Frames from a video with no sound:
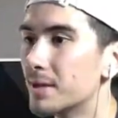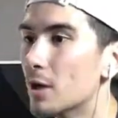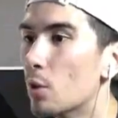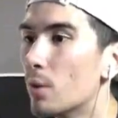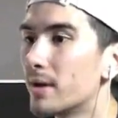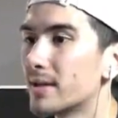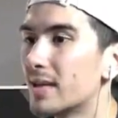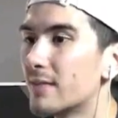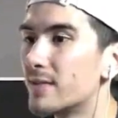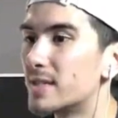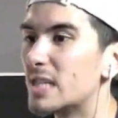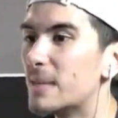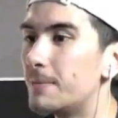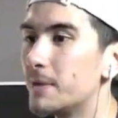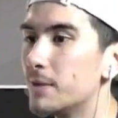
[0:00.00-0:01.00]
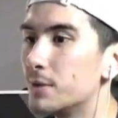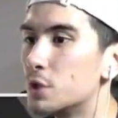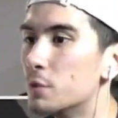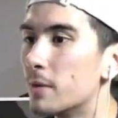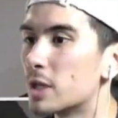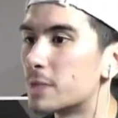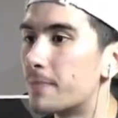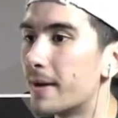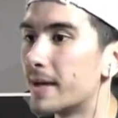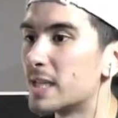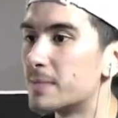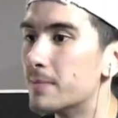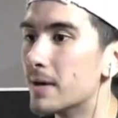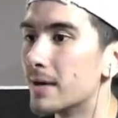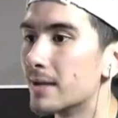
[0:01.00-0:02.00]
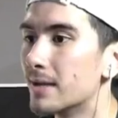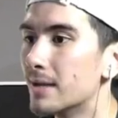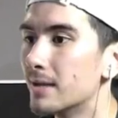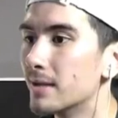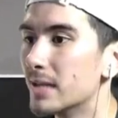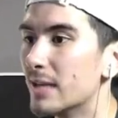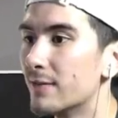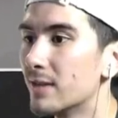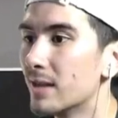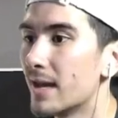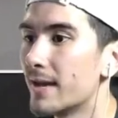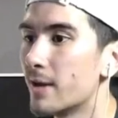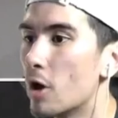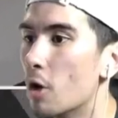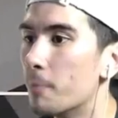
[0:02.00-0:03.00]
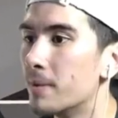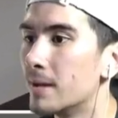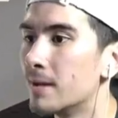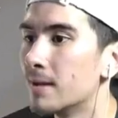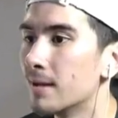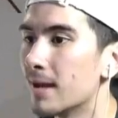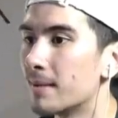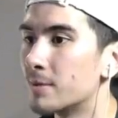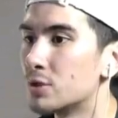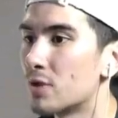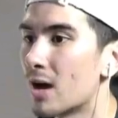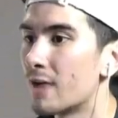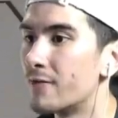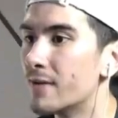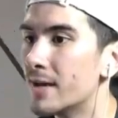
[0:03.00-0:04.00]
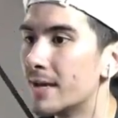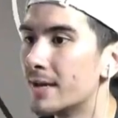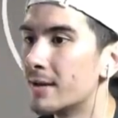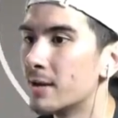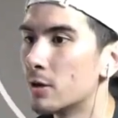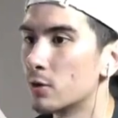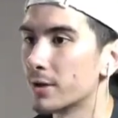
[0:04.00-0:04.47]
don't want to give the CPU too much space, but leave the lane open, let him drive in,